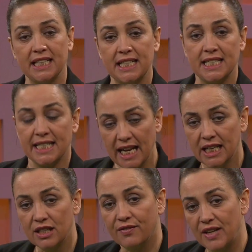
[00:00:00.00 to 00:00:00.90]

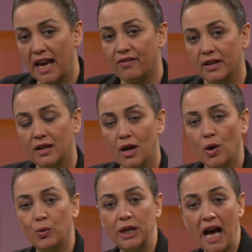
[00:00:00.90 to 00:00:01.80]
descendant of David
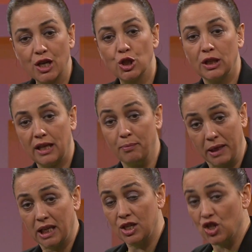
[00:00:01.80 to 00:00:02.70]
would actually
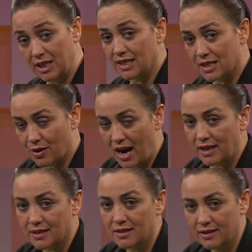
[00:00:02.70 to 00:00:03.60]
be Jesus
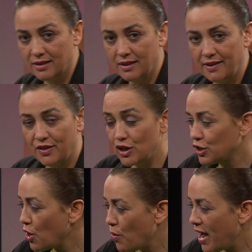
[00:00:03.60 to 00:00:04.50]
Christ. There is
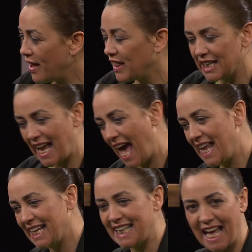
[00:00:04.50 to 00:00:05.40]
no way that
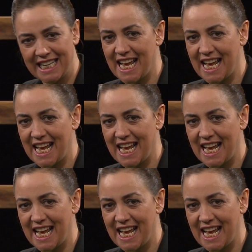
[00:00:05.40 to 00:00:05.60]
Hannah that